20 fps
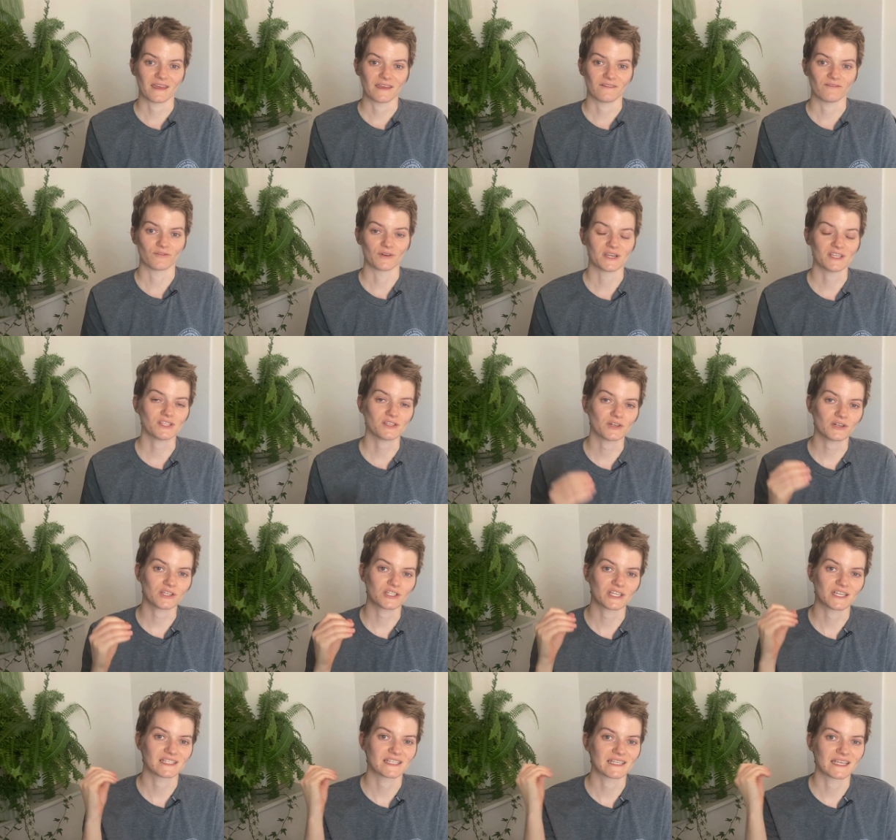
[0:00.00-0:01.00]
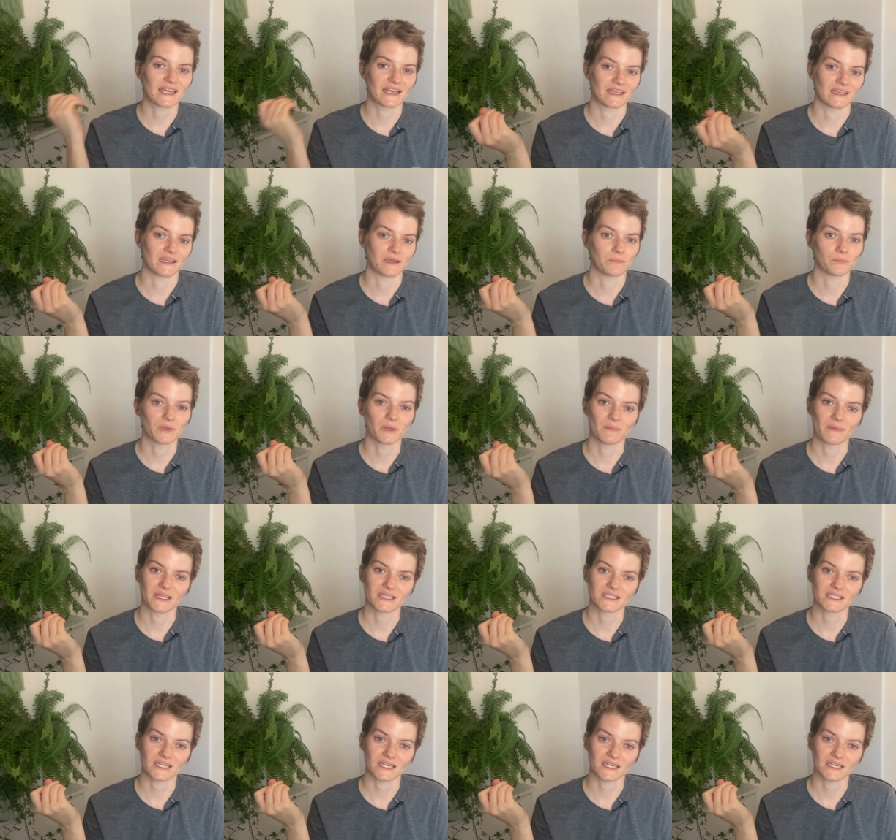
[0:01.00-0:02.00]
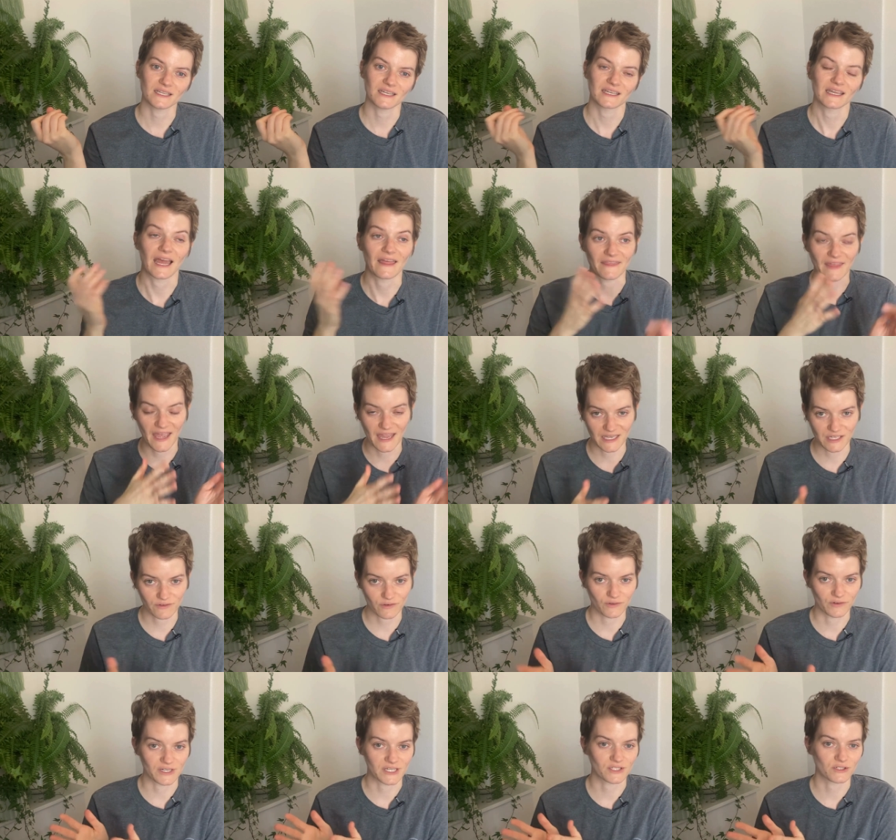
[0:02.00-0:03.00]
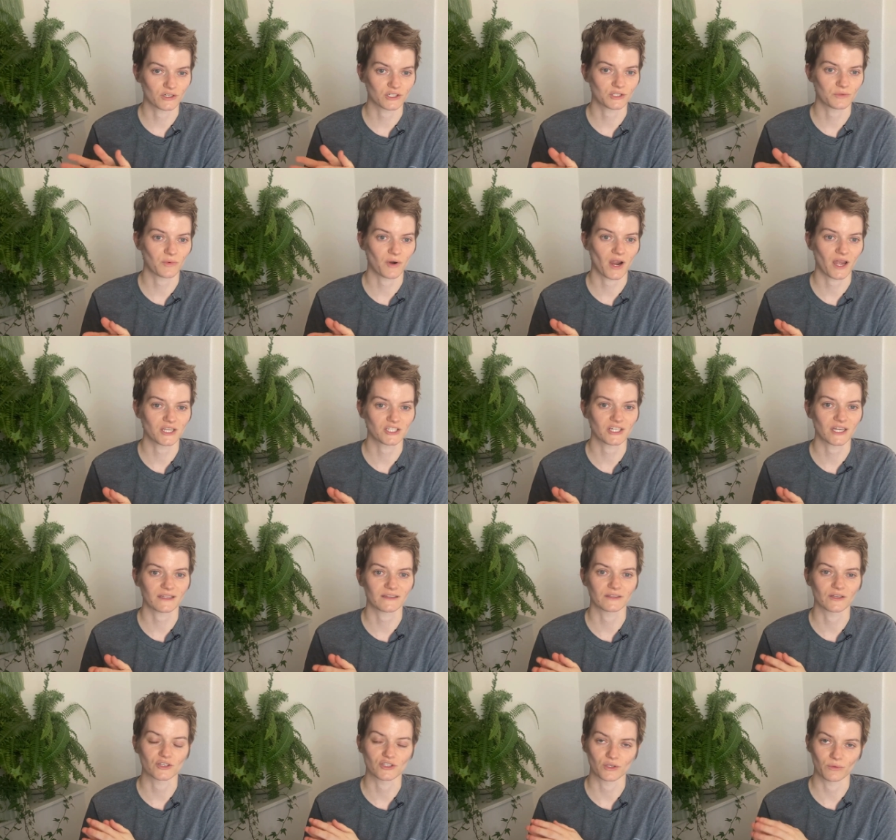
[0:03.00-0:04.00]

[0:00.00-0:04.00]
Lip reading: research isn't getting implemented at the end of a research project, there's a